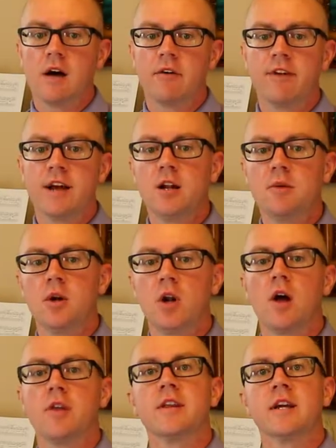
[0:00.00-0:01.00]
available
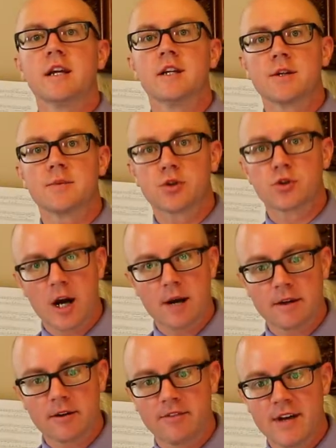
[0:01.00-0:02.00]
on the
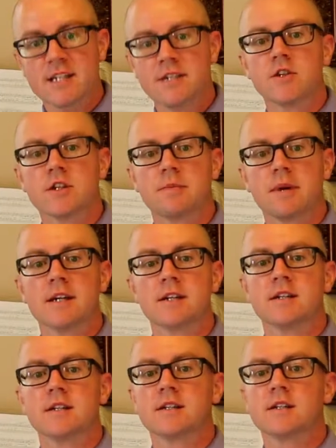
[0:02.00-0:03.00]
Subscribing Festivals
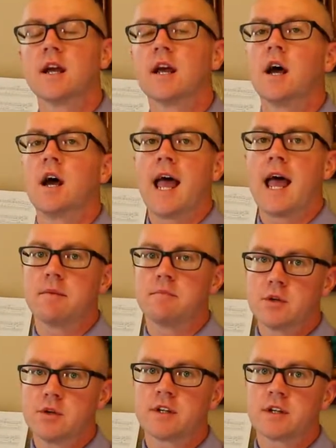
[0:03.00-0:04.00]
pages at
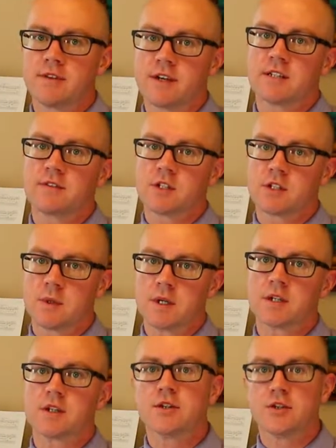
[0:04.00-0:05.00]

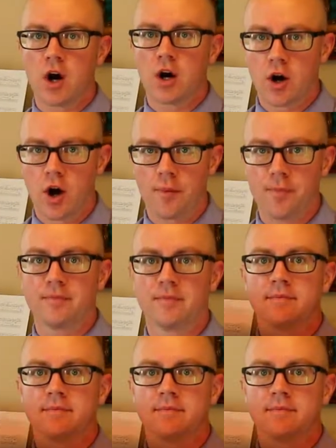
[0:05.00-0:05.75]
MusicFestivalSuite.com.